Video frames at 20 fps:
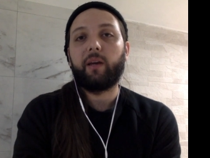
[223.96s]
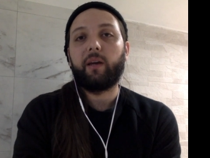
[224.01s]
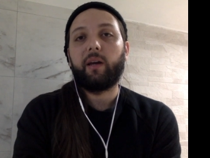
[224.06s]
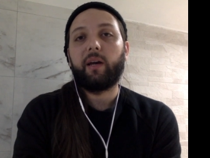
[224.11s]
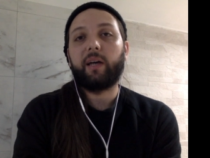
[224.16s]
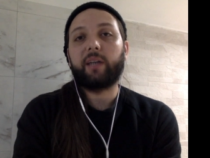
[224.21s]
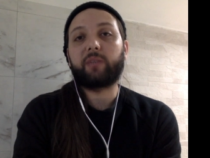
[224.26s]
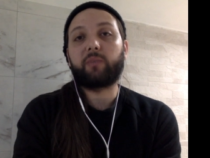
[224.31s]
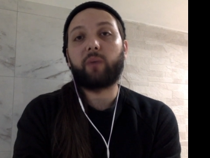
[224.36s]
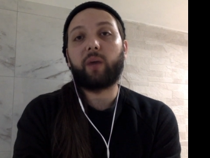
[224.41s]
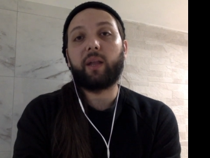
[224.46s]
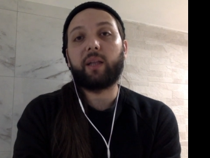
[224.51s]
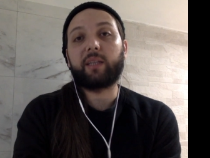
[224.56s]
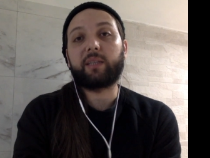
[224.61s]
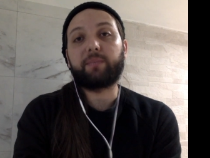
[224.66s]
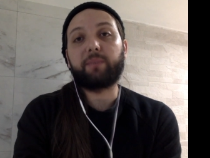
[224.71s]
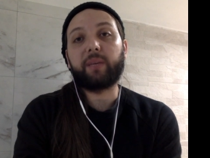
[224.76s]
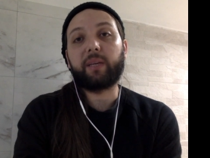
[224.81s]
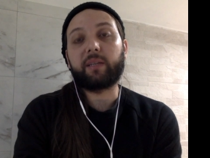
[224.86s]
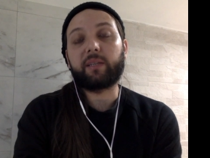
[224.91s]
as well
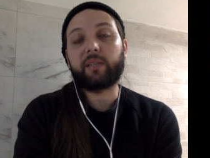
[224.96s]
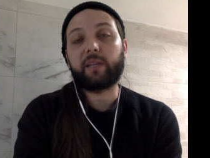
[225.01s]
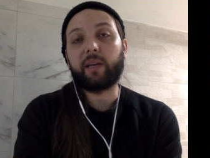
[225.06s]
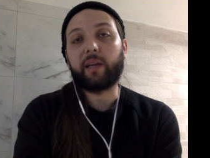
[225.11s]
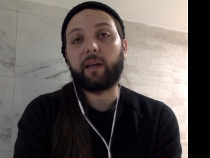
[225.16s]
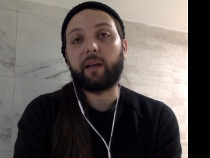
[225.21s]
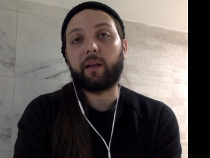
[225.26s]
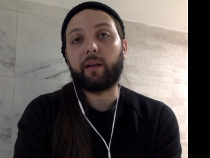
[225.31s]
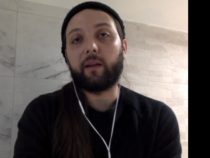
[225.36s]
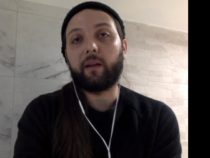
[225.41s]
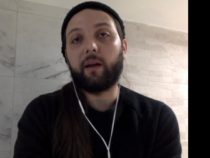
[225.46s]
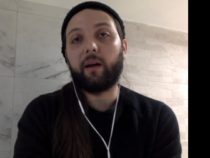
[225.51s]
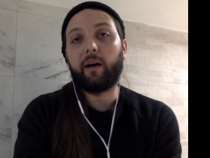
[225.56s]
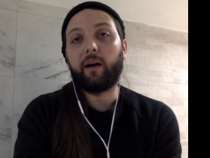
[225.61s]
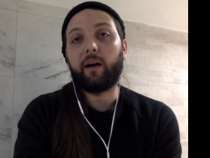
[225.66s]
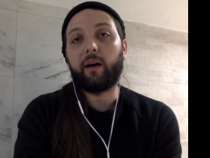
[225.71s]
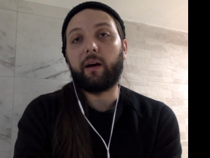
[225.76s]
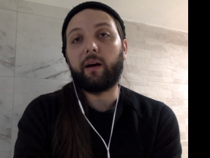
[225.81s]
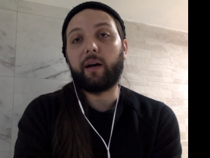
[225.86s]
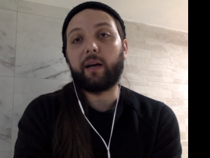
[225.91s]
as being seen
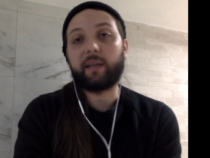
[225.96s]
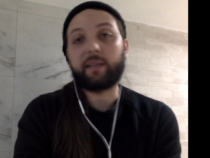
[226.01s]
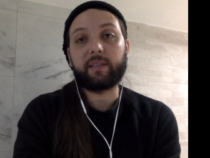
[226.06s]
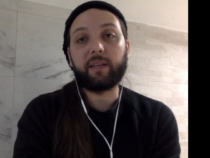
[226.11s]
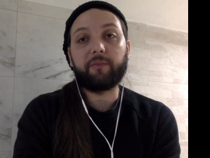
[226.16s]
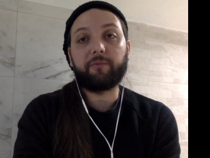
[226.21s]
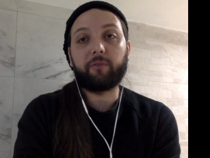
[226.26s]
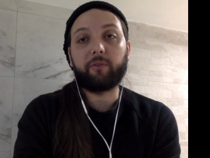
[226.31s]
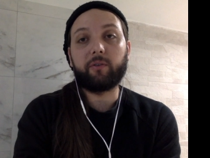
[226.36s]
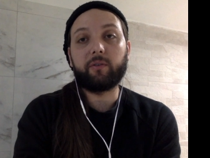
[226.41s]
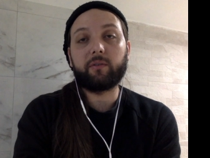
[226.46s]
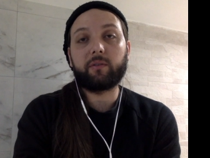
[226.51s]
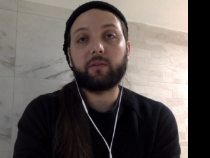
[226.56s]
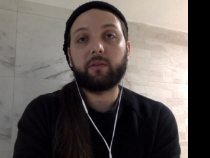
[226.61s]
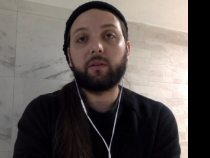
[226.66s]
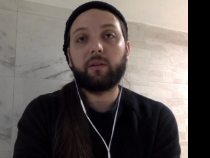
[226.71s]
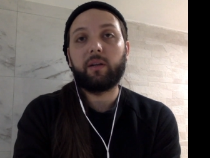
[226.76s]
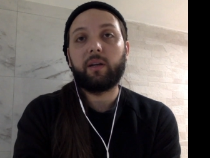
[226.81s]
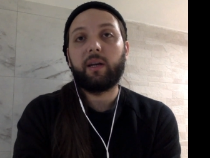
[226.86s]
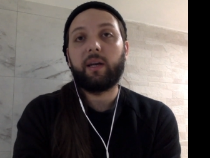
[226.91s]
as different,
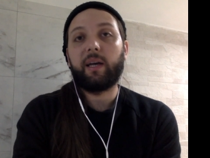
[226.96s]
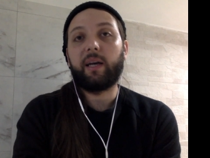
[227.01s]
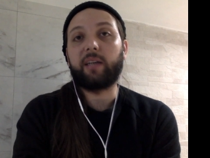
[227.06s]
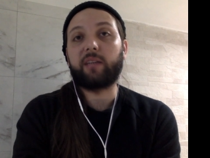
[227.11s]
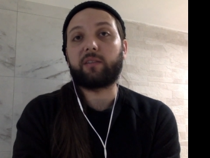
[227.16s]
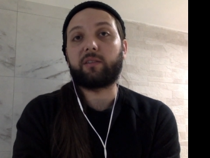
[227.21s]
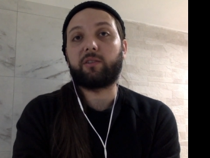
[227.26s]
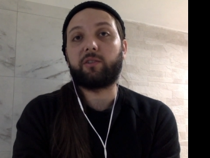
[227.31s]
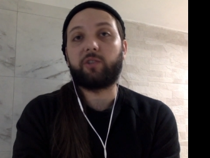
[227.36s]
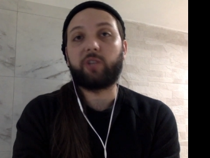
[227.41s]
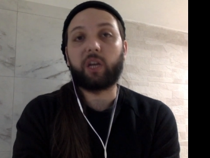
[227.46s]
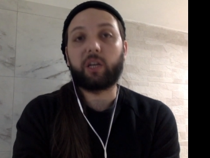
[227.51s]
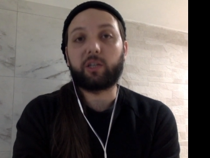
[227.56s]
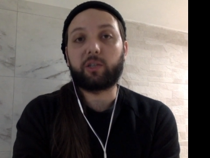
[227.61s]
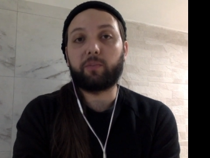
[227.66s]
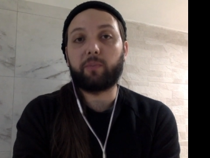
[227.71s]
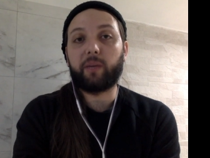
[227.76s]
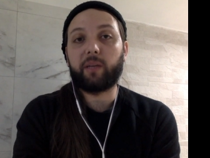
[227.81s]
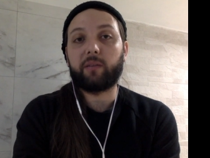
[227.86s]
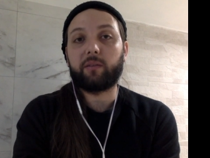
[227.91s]
as
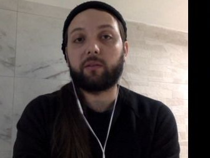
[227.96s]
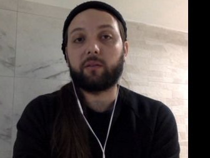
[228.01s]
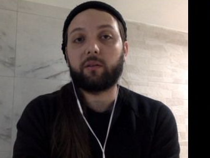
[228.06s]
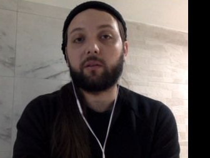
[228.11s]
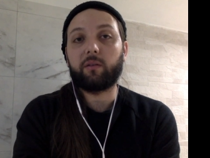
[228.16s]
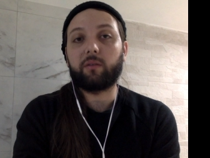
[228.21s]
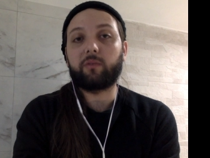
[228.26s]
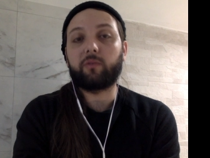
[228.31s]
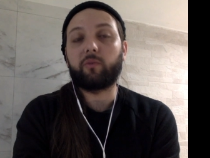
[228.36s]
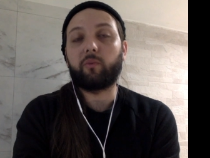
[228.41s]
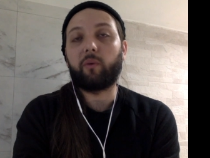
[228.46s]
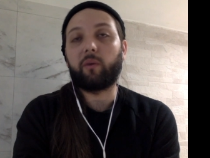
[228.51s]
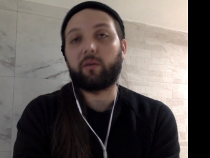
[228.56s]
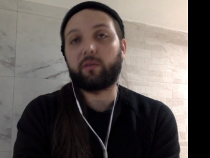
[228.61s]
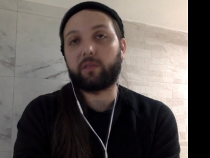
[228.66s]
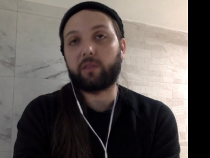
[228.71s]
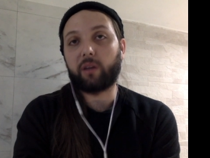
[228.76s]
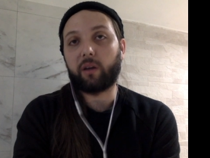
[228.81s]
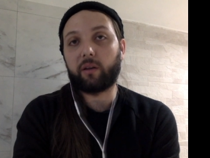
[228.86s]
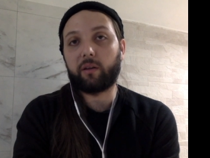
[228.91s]
judgmental
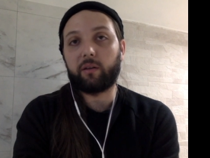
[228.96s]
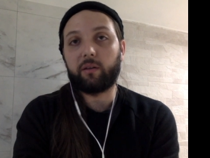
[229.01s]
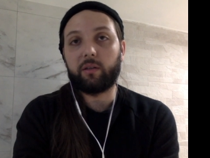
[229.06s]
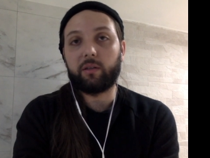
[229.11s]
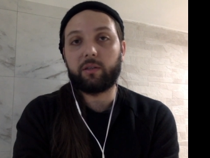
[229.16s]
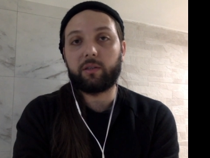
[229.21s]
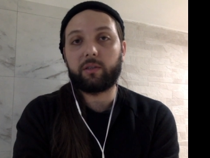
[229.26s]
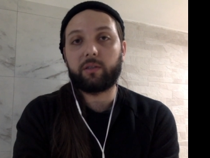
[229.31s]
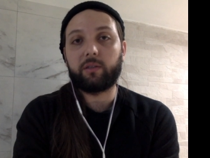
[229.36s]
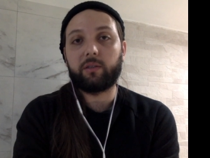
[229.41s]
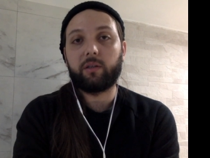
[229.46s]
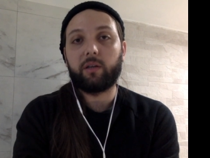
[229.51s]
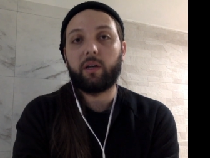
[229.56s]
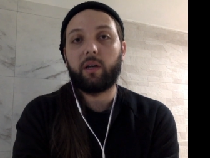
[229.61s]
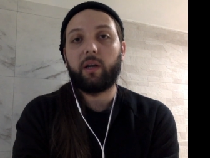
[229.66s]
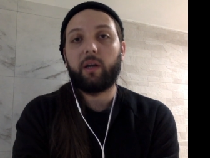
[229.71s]
towards others,